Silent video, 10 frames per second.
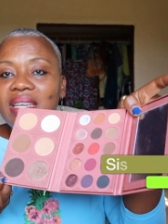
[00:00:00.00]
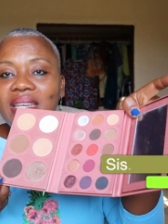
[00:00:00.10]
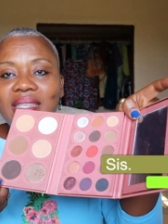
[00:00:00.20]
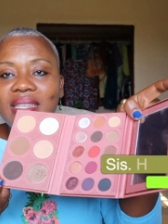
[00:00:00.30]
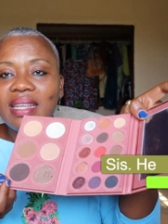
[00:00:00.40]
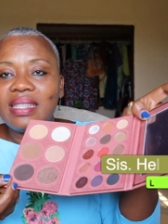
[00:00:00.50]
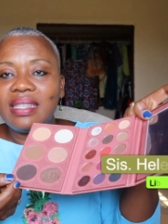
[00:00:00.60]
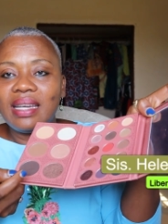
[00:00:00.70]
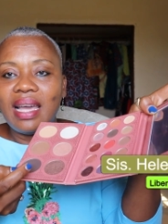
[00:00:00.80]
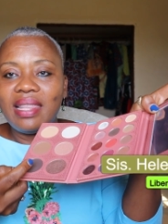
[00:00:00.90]
You see this?
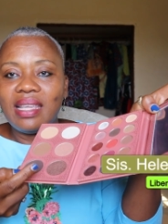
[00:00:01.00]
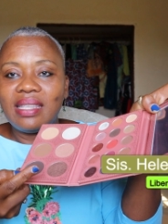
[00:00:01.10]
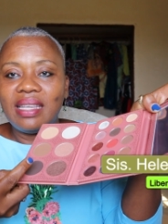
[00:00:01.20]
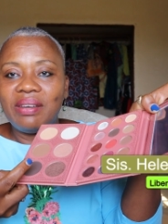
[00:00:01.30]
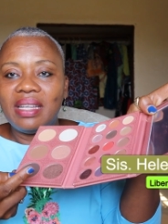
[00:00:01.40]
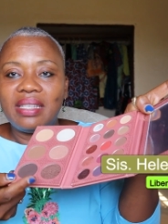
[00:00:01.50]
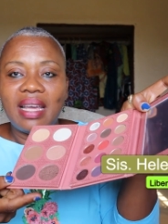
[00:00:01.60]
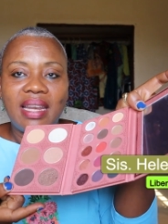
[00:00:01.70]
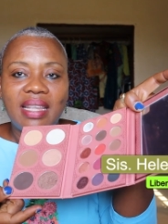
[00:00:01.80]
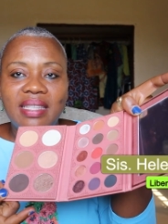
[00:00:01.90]
They got this thing on this
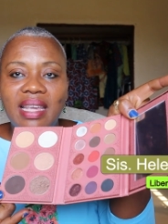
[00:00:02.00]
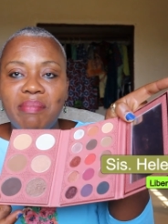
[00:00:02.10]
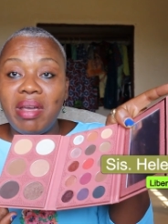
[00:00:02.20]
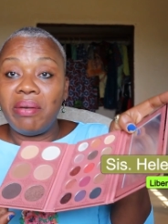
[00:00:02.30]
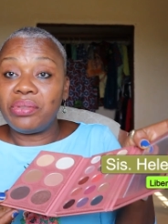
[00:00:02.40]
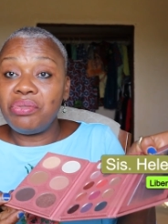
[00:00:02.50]
side, this thing in mirror.